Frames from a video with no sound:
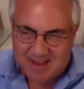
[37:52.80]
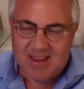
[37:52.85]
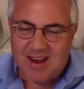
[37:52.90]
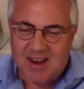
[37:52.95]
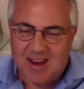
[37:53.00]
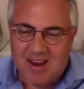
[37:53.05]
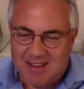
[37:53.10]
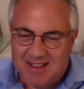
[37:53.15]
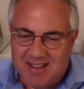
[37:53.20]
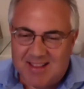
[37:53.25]

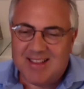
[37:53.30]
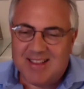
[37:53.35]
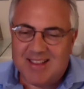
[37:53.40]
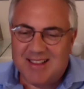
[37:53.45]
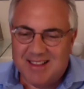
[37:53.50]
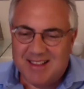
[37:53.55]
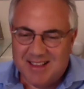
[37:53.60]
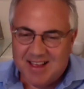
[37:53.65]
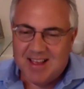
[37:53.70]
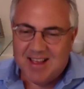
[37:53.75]
you know,
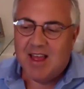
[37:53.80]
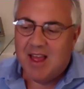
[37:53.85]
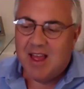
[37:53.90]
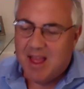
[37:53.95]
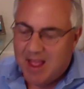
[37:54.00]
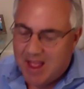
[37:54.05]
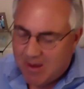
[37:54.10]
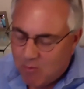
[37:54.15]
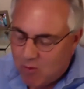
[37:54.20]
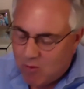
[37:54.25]
okay.
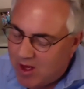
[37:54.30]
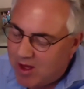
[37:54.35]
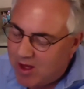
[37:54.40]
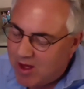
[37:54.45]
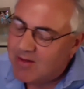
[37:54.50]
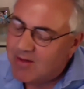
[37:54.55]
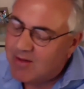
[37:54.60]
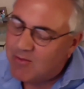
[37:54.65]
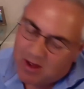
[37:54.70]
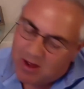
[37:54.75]

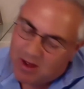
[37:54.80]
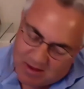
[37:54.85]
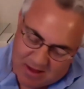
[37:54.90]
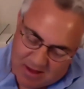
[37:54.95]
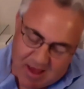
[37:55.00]
Well, well,